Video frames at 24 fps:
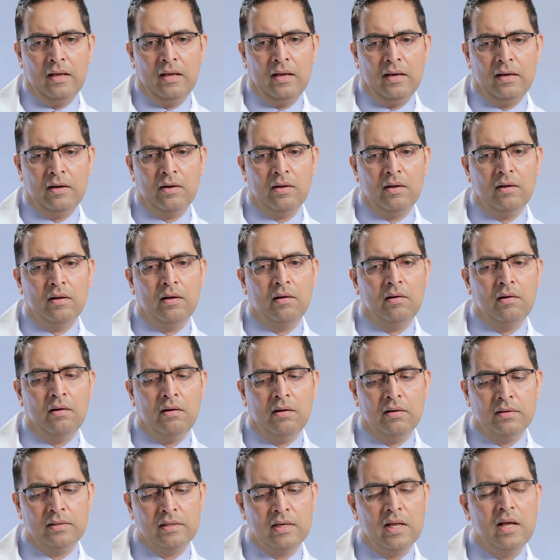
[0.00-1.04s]
And
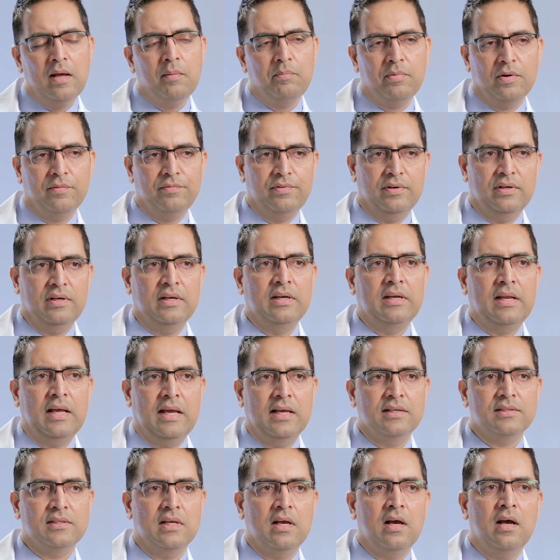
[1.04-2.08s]
on top of it, it
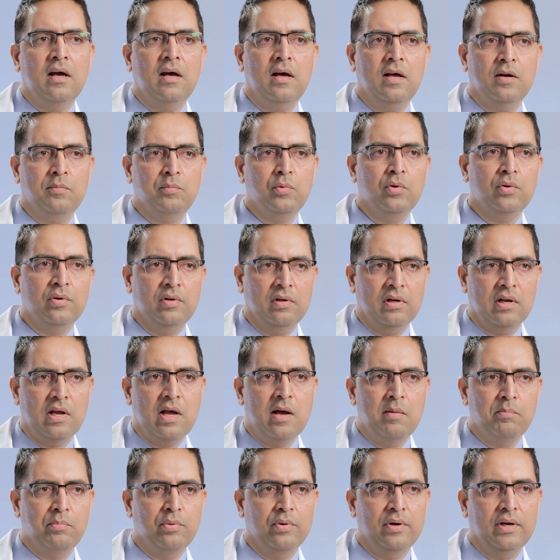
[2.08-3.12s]
has a hormonal
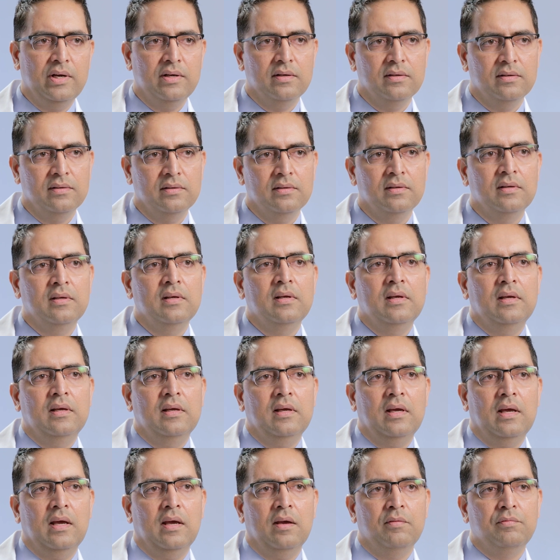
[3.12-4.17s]
component,
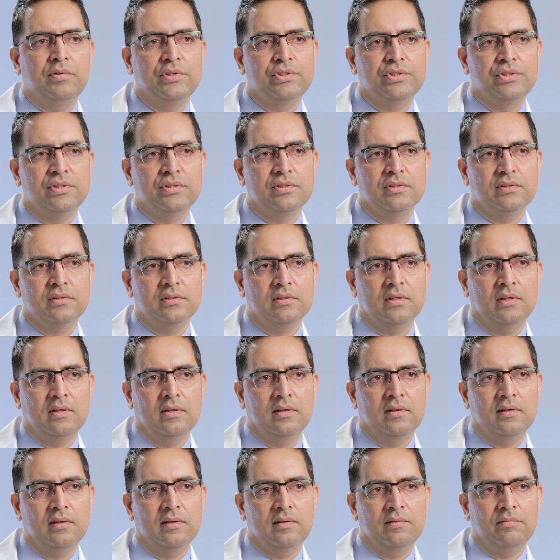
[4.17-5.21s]
which is
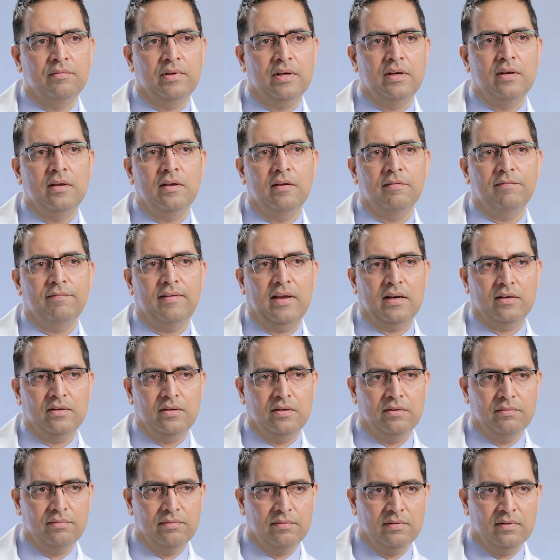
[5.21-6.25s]
very
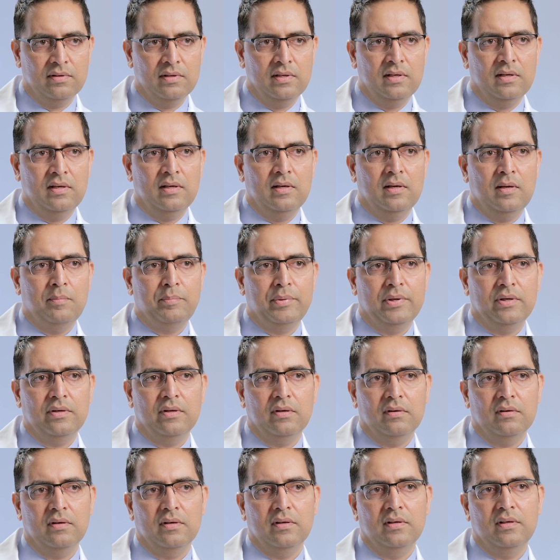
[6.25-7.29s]
effective,
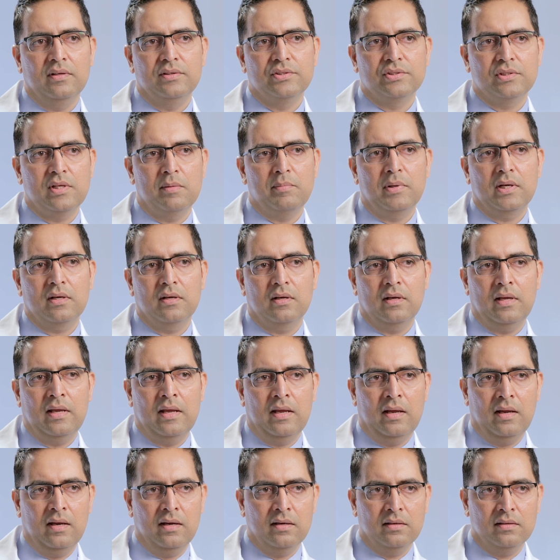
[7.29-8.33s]
particularly stomach
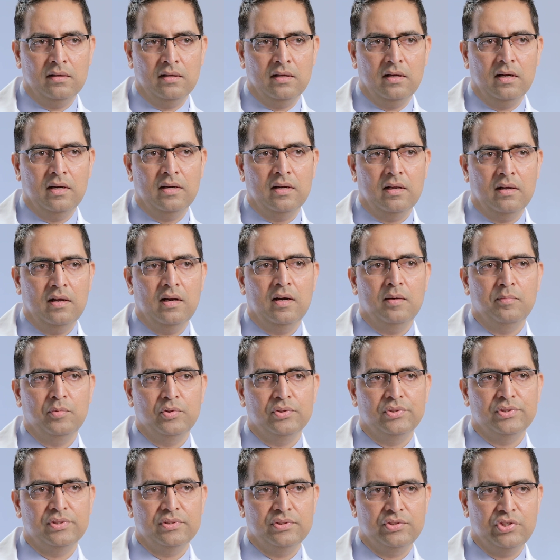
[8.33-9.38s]
and the gut
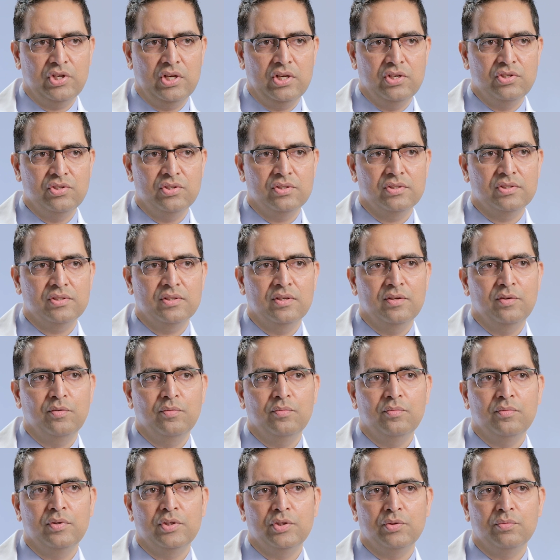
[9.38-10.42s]
hormones changes,
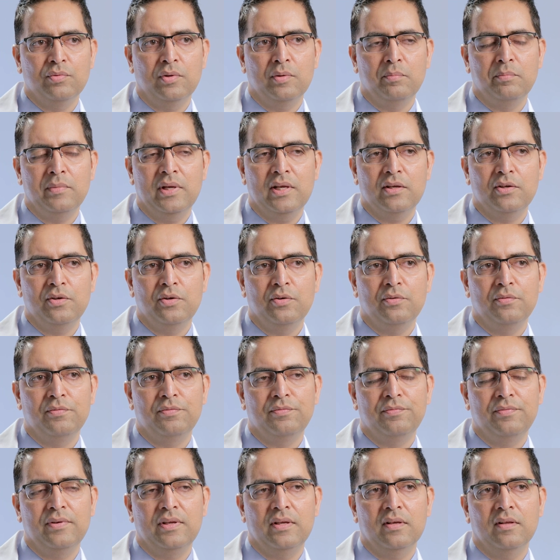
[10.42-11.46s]
which will make you
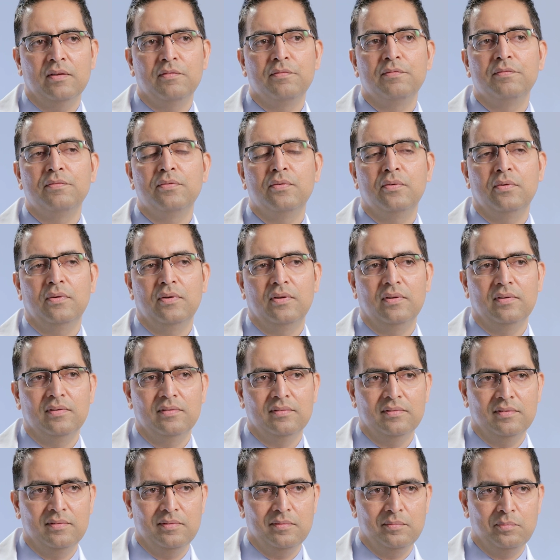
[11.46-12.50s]
feel full.
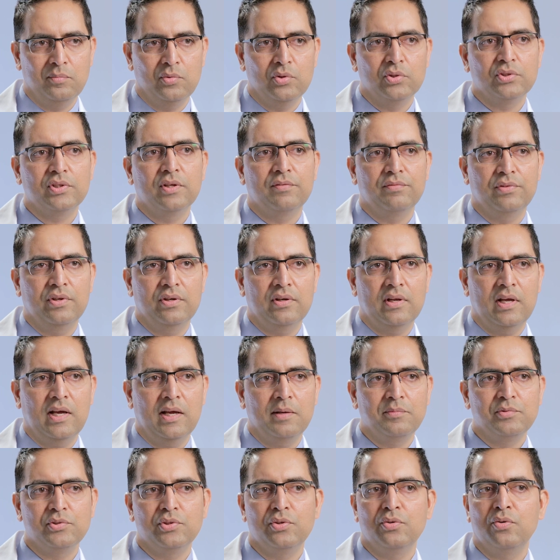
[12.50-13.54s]
Most of the
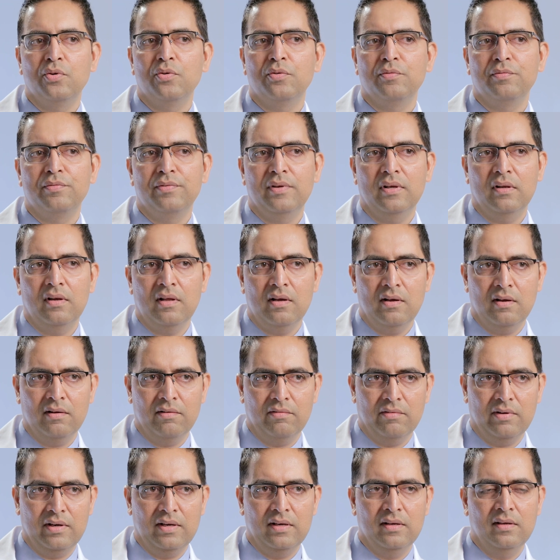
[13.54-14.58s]
times you don't feel
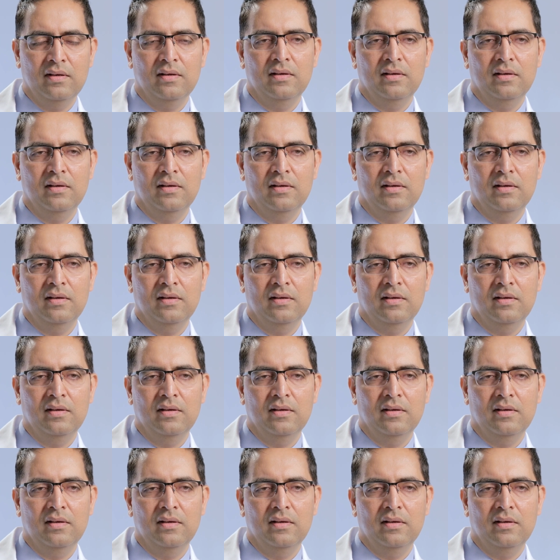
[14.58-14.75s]
hungry.